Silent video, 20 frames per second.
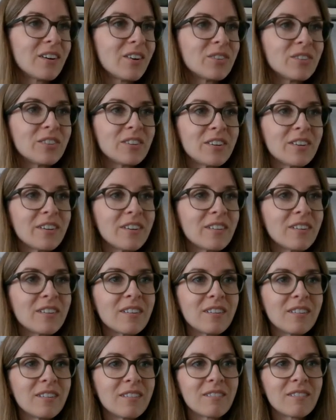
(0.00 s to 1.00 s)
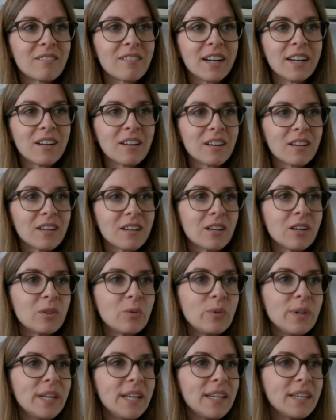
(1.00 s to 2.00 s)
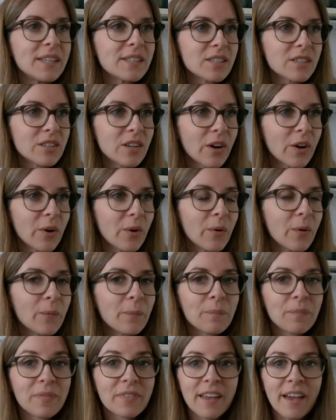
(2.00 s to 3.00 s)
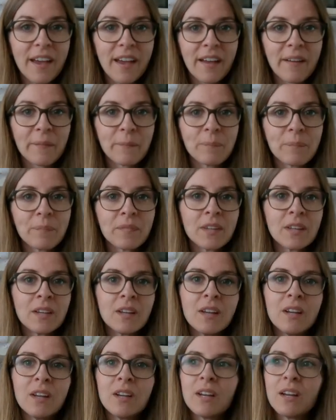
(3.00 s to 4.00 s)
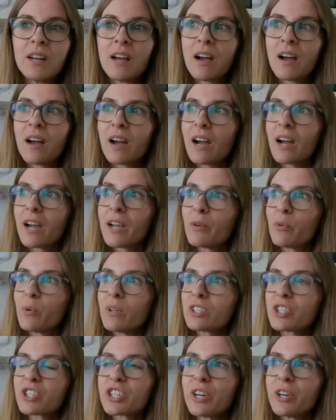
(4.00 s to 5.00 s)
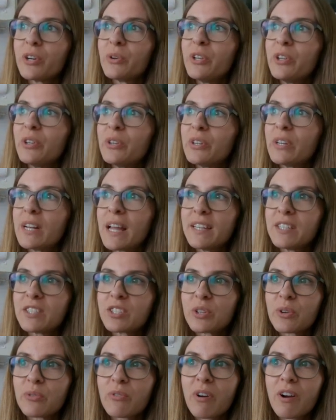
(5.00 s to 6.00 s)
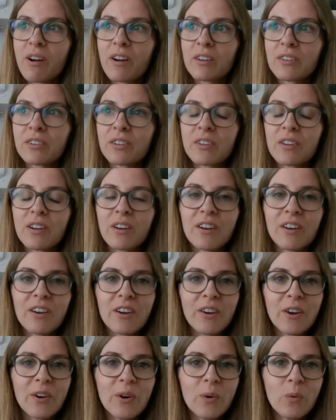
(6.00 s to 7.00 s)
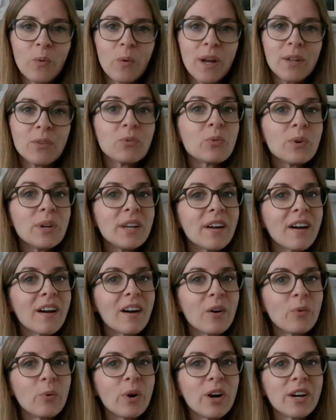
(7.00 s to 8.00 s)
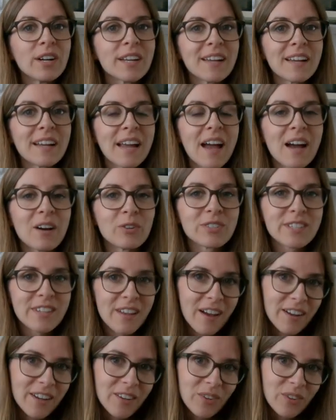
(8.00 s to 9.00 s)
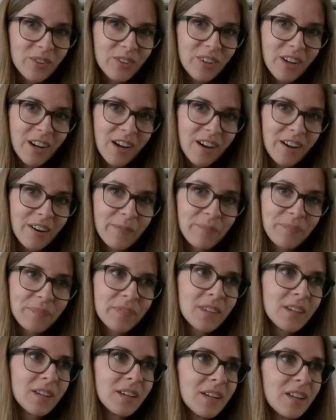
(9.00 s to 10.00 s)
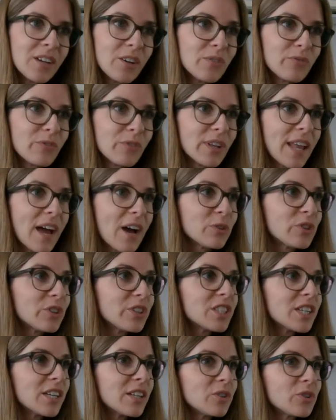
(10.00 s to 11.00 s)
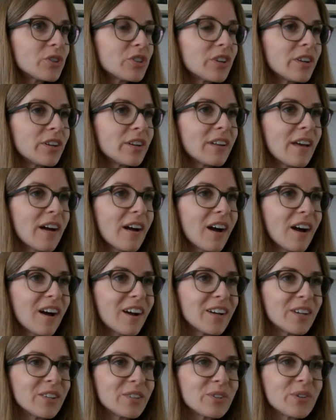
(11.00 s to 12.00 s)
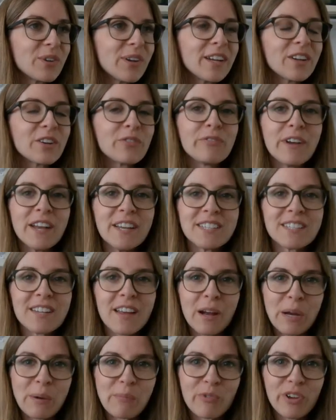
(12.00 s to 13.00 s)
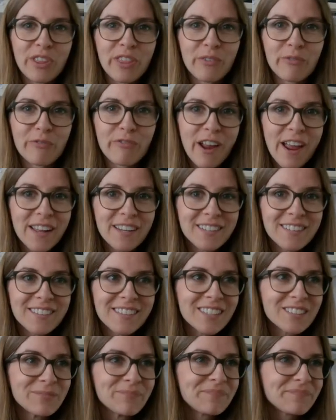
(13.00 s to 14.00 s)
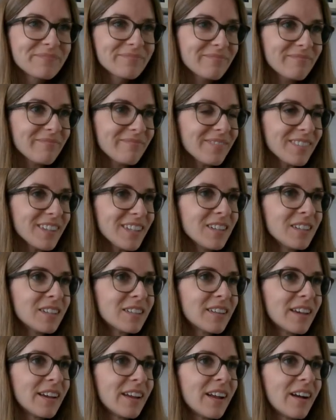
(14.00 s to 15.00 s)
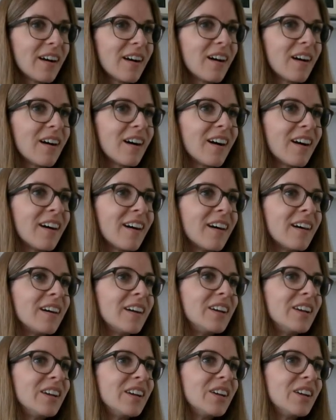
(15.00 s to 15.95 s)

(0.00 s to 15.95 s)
on a regular week. So there, I will show you later on when we are working outside on the car. For now, the children are doing a FaceTime with a friend. They are,